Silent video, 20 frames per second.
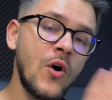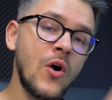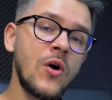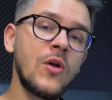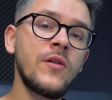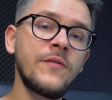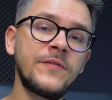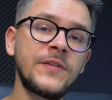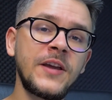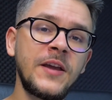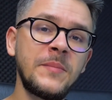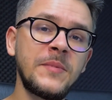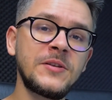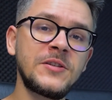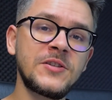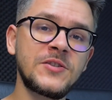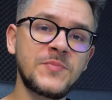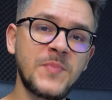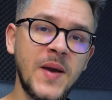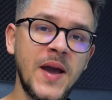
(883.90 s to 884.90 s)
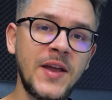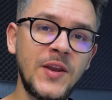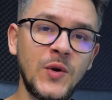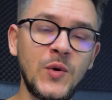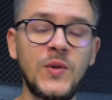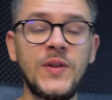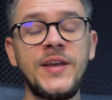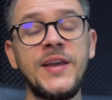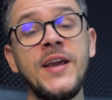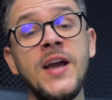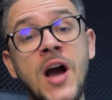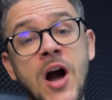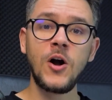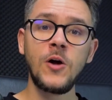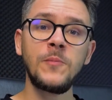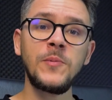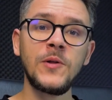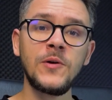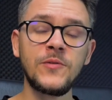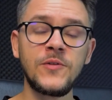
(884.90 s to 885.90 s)
all of the images manually,
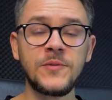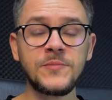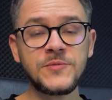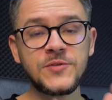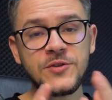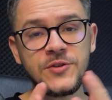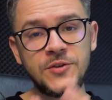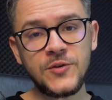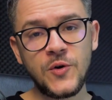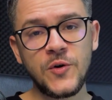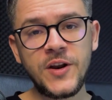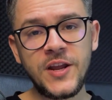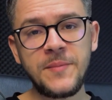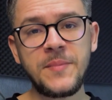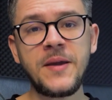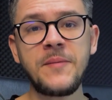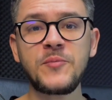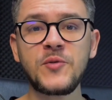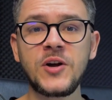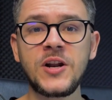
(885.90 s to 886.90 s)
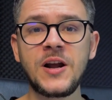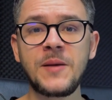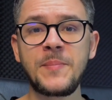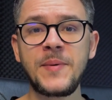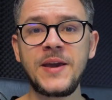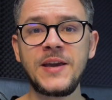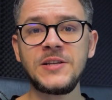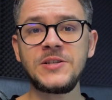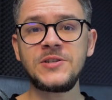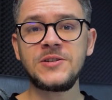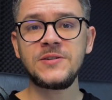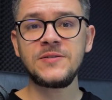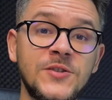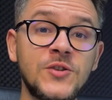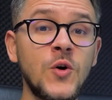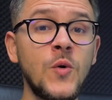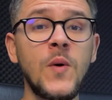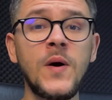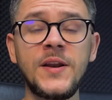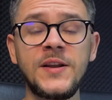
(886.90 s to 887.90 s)
upload them to your eBay product page,
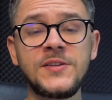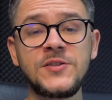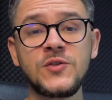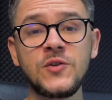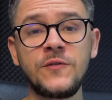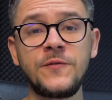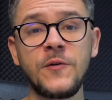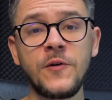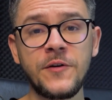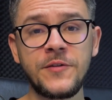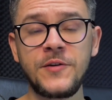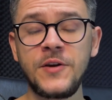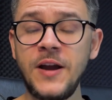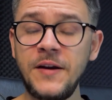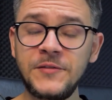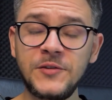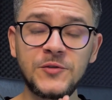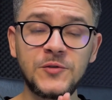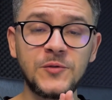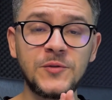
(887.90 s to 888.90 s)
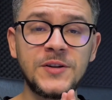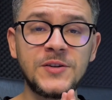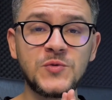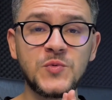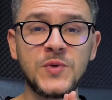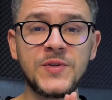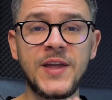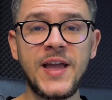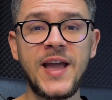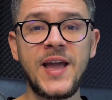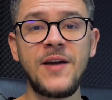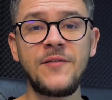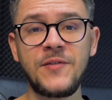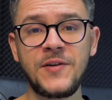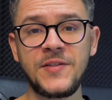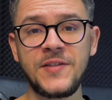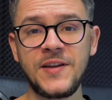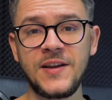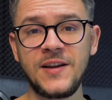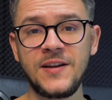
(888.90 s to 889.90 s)
so on and so forth. You have to do this with
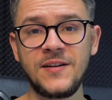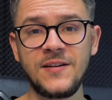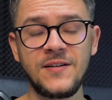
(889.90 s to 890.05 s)
everything.